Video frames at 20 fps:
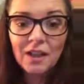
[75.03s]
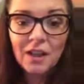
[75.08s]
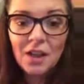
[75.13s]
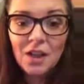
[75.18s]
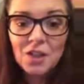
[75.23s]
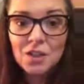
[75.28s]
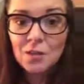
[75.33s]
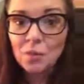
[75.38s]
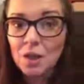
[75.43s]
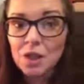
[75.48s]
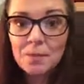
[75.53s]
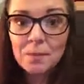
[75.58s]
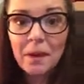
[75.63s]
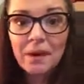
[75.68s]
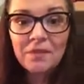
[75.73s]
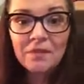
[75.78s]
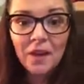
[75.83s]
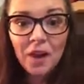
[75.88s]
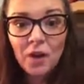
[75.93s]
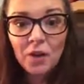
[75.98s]
switched
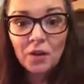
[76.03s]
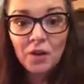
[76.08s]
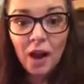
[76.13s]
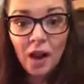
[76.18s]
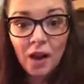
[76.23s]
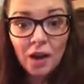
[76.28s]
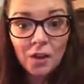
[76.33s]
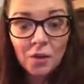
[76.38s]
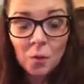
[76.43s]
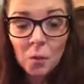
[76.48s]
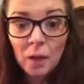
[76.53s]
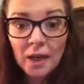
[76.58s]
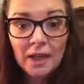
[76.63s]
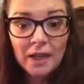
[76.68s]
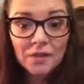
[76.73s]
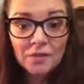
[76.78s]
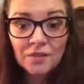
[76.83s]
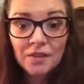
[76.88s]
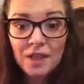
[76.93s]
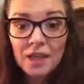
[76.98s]
my phone on when
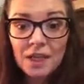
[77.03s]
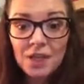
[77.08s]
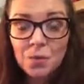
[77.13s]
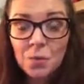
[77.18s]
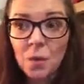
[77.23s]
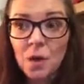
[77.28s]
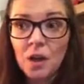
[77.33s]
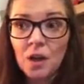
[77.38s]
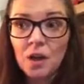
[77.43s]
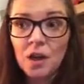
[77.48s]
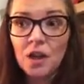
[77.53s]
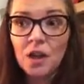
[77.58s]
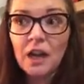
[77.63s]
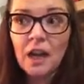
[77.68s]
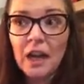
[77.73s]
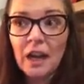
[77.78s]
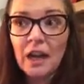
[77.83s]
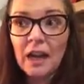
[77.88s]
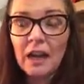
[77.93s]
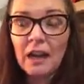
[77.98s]
I'd finished
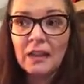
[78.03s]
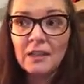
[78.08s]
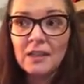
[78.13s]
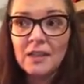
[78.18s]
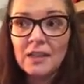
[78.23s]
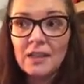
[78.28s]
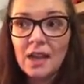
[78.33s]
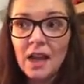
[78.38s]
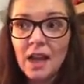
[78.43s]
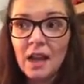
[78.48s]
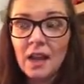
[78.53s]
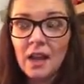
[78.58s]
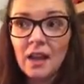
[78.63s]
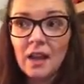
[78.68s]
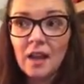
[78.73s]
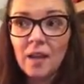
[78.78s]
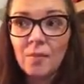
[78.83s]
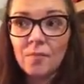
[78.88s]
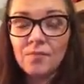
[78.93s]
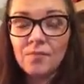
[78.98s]
work, and
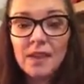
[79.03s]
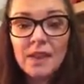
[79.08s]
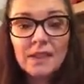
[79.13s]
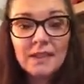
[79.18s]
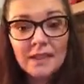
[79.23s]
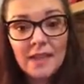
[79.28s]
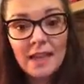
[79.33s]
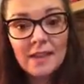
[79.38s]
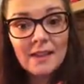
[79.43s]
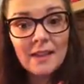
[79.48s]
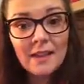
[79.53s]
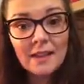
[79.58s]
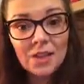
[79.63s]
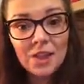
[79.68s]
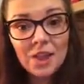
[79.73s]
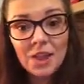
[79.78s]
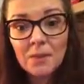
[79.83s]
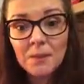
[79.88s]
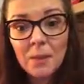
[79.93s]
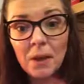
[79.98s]
it said that
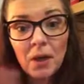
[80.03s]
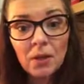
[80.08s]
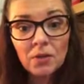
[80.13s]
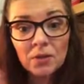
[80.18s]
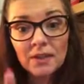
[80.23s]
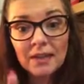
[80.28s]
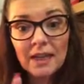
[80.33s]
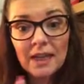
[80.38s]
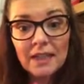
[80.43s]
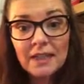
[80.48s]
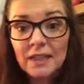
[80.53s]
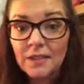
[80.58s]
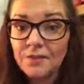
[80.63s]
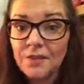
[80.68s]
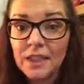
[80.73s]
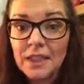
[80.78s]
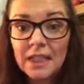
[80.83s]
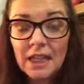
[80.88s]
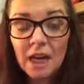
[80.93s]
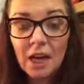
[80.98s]
she'd posted a
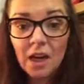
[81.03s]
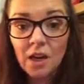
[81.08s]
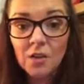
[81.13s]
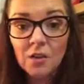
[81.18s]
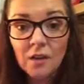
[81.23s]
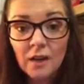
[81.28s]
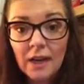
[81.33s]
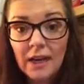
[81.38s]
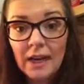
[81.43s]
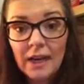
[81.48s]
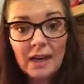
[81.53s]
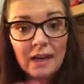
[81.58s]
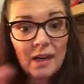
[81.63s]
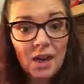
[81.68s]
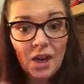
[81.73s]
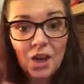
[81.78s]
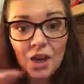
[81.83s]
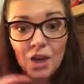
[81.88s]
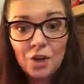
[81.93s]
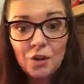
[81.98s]
video in
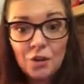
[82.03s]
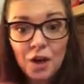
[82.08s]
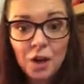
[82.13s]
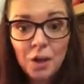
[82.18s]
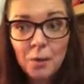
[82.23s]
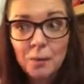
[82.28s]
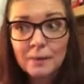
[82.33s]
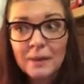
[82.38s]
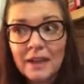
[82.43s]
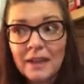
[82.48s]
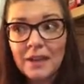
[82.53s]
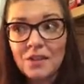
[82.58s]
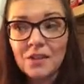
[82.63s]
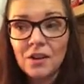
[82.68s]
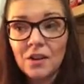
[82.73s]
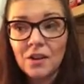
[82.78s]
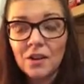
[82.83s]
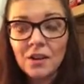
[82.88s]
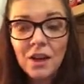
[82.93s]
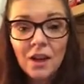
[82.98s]
her group, and I
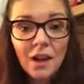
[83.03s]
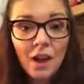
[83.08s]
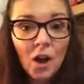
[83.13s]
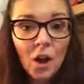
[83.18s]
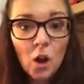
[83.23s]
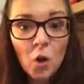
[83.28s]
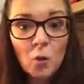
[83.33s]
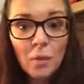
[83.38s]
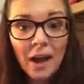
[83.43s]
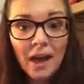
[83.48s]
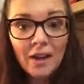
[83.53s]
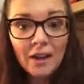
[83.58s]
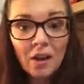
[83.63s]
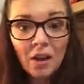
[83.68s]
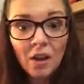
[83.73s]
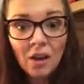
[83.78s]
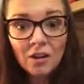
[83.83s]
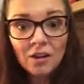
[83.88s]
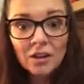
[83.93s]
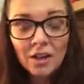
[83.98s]
thought, oh my
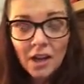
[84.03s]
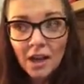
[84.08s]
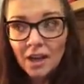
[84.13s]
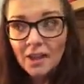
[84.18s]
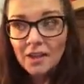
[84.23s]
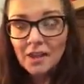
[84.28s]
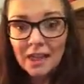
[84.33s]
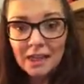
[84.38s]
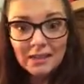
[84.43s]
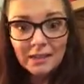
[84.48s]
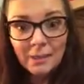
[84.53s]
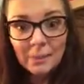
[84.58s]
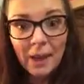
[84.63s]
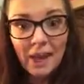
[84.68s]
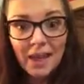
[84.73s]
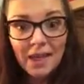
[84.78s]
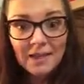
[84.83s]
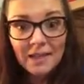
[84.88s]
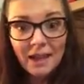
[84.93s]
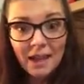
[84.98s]
God, that's
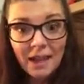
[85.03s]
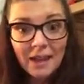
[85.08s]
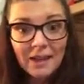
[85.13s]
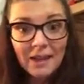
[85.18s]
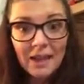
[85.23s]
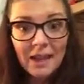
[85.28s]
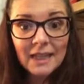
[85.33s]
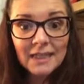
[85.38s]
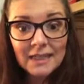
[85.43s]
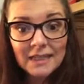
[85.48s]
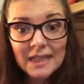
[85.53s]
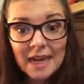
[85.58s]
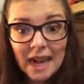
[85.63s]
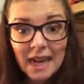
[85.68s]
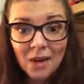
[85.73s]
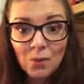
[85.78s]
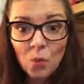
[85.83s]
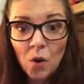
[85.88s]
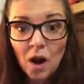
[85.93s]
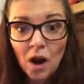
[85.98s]
amazing. It's
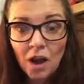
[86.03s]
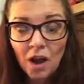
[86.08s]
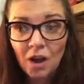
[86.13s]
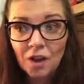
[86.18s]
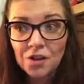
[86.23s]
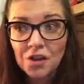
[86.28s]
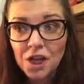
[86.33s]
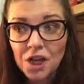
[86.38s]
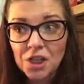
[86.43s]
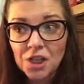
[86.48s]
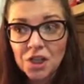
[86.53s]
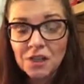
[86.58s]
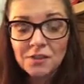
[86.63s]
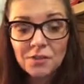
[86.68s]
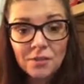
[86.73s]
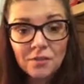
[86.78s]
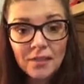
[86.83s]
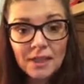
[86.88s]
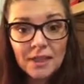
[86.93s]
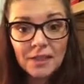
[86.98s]
day one and she's
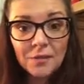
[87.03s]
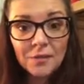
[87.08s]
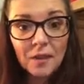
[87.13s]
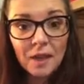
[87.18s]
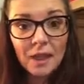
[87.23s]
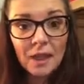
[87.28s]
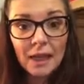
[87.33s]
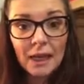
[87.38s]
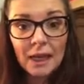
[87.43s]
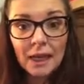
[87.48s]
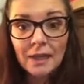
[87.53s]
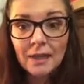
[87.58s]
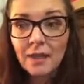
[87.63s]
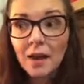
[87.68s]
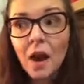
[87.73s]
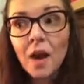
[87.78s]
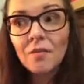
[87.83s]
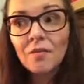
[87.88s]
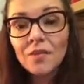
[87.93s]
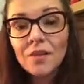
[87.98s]
already feeling
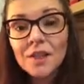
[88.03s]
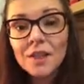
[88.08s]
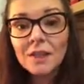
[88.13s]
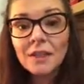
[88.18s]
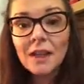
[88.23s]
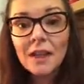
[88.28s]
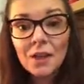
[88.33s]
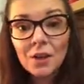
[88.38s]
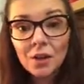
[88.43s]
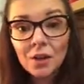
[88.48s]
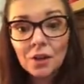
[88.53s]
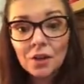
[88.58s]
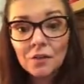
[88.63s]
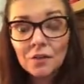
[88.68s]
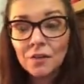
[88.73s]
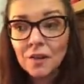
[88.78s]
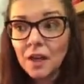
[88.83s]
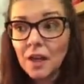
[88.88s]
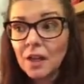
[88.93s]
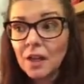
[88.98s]
confident
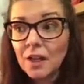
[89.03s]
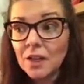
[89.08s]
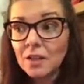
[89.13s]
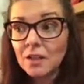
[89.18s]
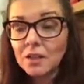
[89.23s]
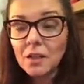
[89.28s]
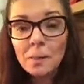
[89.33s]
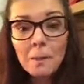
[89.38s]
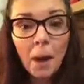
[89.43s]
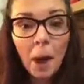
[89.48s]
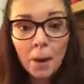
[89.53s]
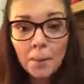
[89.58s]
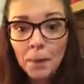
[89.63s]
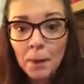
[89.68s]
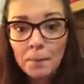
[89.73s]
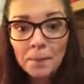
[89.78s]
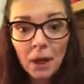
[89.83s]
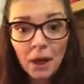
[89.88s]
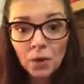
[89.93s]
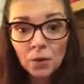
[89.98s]
enough to pop
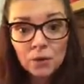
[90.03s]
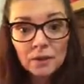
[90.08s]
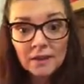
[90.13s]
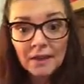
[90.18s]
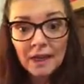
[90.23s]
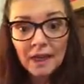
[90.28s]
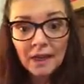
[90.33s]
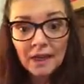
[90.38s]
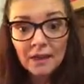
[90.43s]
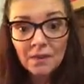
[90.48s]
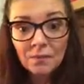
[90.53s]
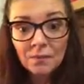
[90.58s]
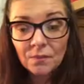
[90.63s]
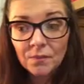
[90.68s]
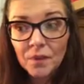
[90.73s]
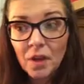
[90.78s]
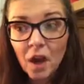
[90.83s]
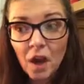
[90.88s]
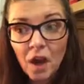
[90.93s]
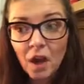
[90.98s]
a post in
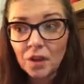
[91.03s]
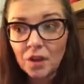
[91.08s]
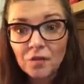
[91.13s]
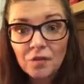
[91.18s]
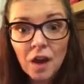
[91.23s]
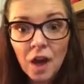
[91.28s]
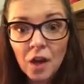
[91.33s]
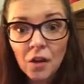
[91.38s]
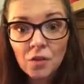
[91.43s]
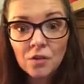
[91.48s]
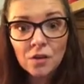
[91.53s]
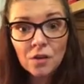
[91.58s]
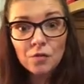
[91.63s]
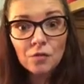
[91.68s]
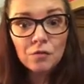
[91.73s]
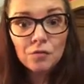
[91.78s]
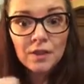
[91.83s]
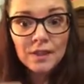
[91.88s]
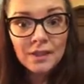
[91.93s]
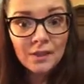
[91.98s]
on her own.
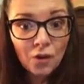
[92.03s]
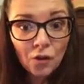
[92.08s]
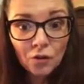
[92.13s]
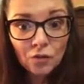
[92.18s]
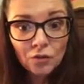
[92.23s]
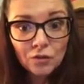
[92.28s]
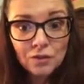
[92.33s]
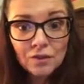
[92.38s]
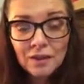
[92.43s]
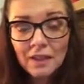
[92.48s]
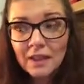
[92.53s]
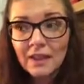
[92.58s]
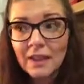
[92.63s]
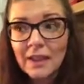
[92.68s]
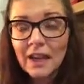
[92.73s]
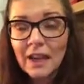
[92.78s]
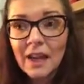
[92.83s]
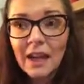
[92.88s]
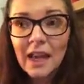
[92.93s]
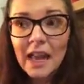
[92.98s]
Result.
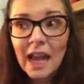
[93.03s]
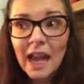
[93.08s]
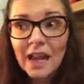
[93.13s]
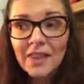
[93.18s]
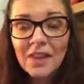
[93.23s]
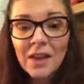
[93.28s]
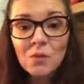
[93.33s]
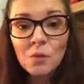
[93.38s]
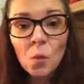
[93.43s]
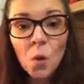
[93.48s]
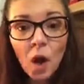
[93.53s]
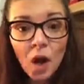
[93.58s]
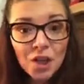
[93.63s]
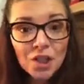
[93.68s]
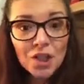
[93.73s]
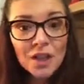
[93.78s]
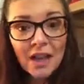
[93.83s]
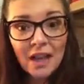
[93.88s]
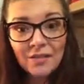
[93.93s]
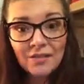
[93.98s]
I then
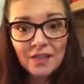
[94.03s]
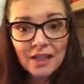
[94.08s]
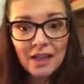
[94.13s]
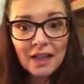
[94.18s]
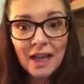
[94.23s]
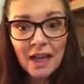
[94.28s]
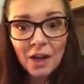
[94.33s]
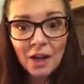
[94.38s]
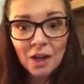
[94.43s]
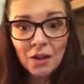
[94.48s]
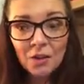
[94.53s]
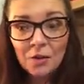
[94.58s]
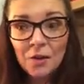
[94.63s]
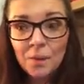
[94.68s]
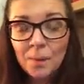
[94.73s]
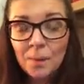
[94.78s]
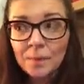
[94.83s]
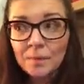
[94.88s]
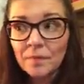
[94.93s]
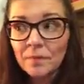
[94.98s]
watched that video
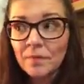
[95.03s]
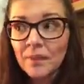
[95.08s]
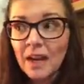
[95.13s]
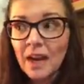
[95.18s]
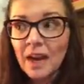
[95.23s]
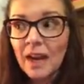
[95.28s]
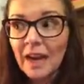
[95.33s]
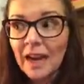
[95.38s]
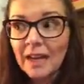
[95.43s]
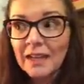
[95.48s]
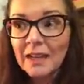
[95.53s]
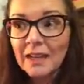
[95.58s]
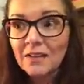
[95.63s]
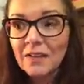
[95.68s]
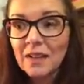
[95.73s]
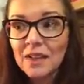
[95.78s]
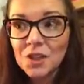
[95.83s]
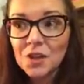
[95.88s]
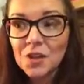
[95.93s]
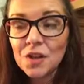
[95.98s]
and I
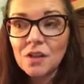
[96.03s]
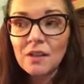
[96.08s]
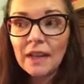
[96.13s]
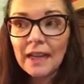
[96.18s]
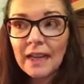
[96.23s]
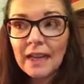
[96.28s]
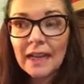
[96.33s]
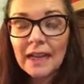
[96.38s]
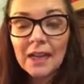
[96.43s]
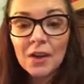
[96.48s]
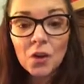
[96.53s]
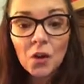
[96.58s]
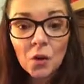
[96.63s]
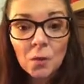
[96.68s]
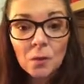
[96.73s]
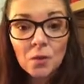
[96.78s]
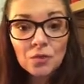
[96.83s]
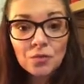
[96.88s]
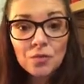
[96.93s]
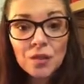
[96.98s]
literally, it
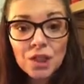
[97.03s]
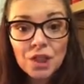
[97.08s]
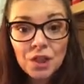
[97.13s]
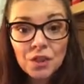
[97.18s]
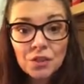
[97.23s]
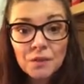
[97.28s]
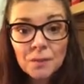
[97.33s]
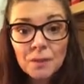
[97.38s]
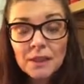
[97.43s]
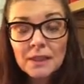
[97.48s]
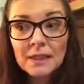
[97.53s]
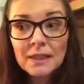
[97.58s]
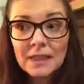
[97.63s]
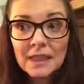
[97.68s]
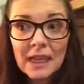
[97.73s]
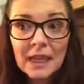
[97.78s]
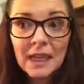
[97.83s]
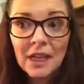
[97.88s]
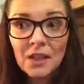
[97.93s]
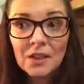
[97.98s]
almost reduced me to
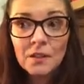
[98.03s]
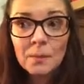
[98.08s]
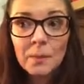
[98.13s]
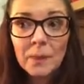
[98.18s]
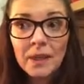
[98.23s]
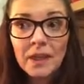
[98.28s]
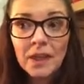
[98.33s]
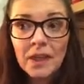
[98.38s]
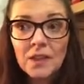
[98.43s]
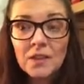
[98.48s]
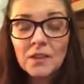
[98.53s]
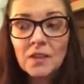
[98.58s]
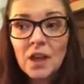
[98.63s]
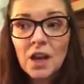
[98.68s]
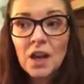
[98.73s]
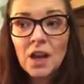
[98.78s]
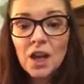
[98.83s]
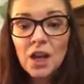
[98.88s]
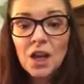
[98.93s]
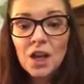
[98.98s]
tears because
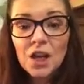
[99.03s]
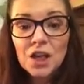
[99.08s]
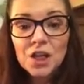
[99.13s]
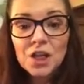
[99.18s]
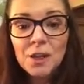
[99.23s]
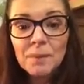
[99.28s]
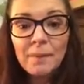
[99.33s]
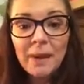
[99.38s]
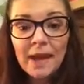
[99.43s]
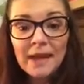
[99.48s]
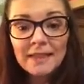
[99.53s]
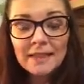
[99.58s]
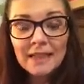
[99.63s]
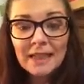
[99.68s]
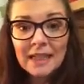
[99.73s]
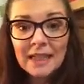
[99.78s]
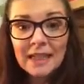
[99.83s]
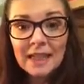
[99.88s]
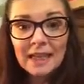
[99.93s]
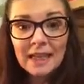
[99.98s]
she
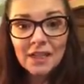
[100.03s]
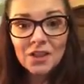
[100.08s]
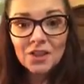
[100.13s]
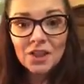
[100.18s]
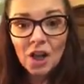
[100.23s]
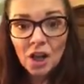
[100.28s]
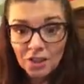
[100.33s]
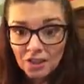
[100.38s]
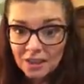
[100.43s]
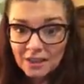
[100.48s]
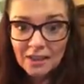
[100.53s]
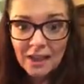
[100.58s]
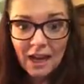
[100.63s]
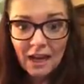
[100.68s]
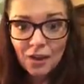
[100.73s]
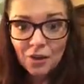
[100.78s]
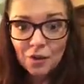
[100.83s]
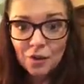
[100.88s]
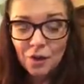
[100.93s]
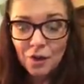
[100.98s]
basically had gone in
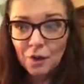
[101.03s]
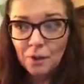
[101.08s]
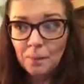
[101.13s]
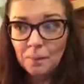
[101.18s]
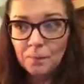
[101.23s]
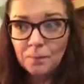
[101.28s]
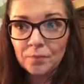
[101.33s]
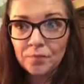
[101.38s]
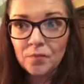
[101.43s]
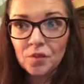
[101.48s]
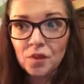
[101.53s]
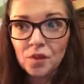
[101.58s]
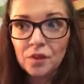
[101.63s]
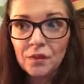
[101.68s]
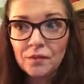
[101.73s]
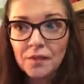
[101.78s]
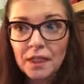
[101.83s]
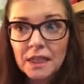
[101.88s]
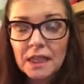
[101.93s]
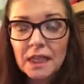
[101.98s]
that group, done a
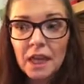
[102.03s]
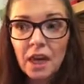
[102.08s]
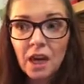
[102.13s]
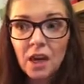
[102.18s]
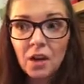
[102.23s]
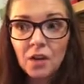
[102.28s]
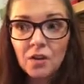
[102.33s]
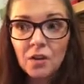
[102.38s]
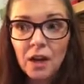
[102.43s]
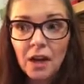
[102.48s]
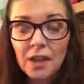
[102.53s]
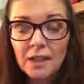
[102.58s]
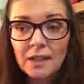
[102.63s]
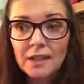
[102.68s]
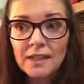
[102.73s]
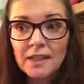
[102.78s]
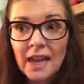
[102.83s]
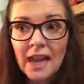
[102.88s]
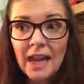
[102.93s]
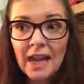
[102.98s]
video and
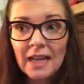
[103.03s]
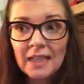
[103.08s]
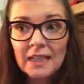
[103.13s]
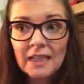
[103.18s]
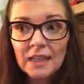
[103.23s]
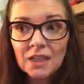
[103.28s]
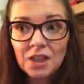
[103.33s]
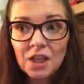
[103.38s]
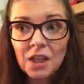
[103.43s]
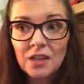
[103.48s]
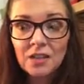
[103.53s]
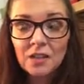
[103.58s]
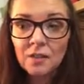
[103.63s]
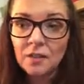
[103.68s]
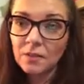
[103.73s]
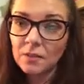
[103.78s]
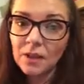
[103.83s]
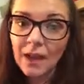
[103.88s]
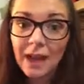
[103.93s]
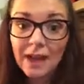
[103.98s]
said,
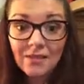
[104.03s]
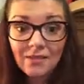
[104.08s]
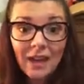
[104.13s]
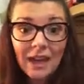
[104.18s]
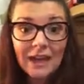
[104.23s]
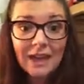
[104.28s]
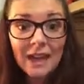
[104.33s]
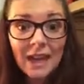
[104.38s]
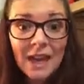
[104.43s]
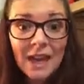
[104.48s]
like,